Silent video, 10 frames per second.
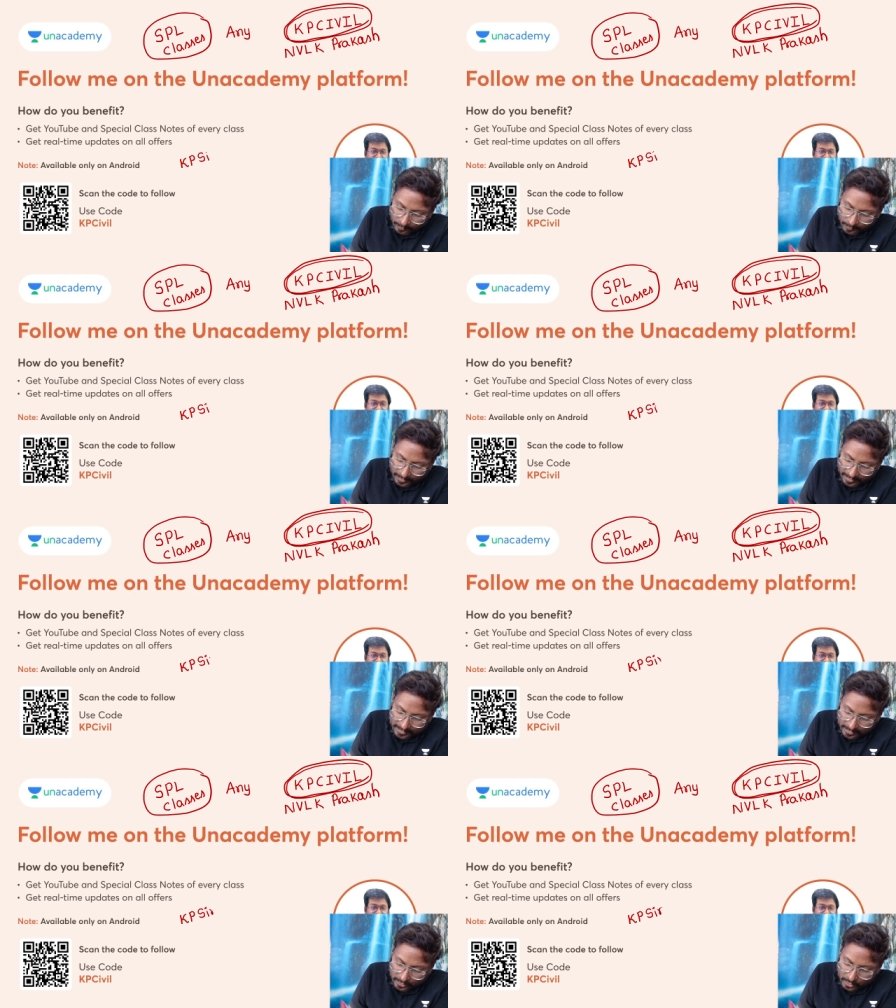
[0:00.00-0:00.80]

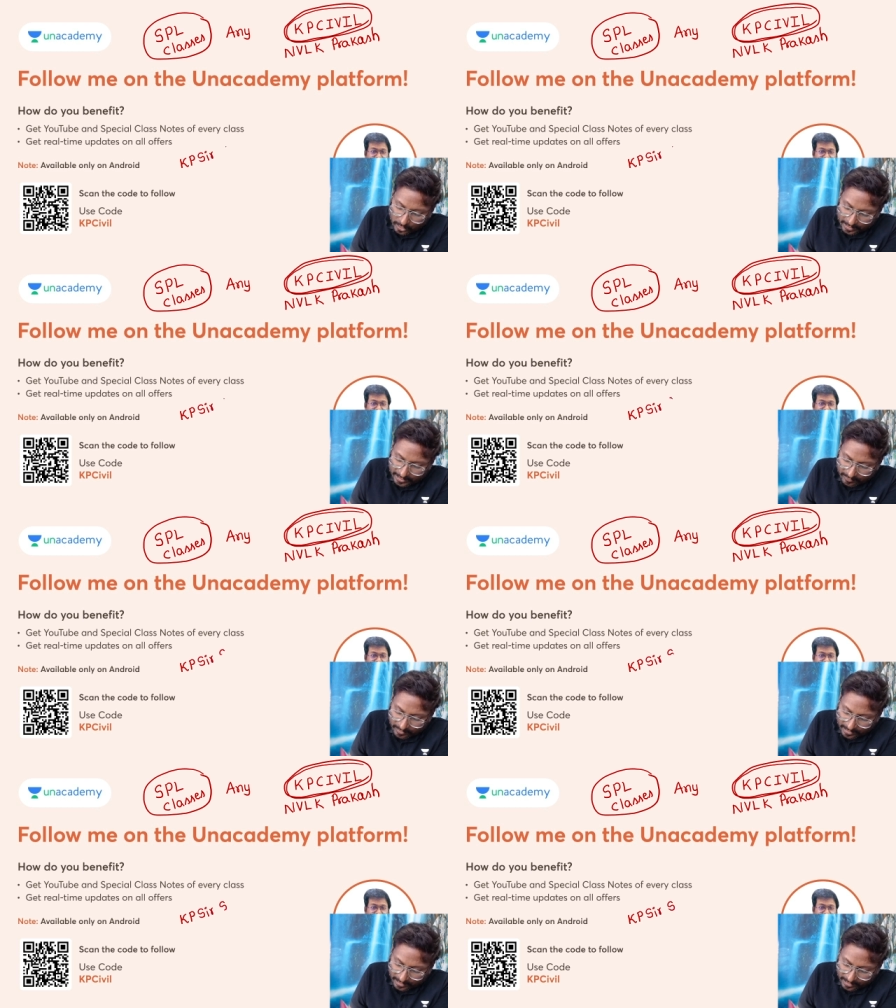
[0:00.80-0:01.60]
Please join
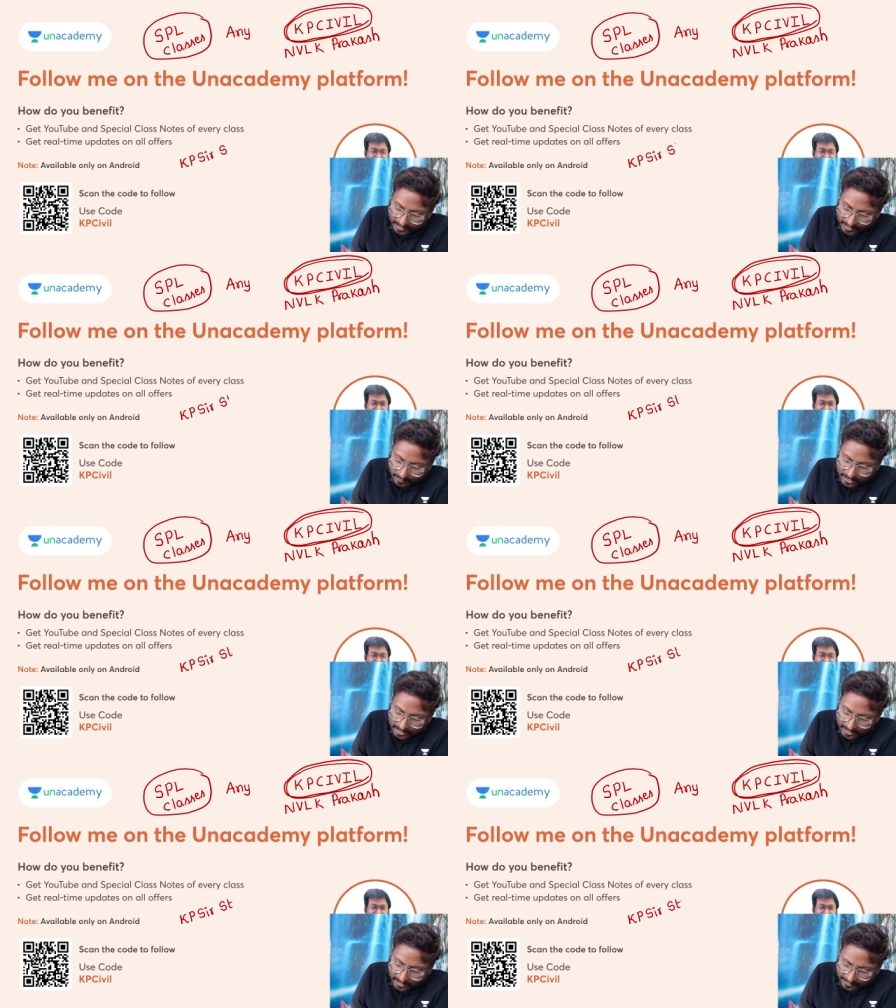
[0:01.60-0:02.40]
our Telegram
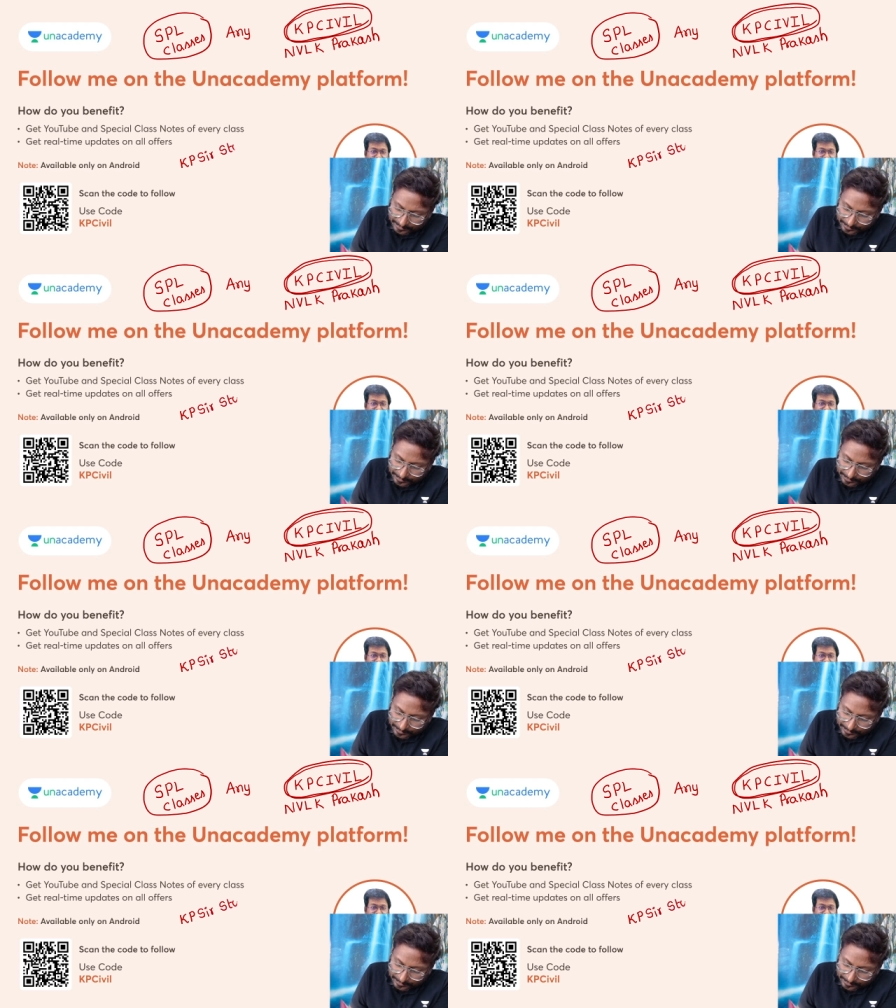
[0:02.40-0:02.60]
channel.